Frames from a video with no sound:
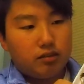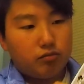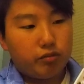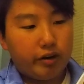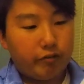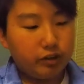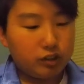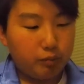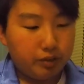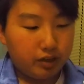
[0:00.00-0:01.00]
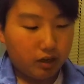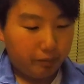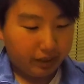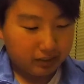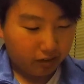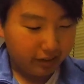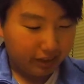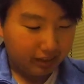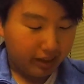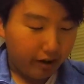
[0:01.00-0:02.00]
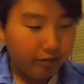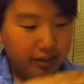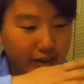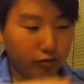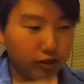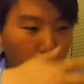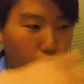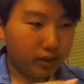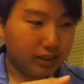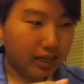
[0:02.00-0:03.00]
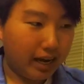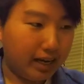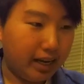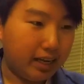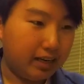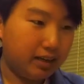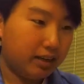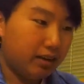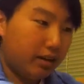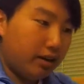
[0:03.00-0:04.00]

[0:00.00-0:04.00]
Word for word: when I first opened it up, I saw that everything was on one side, and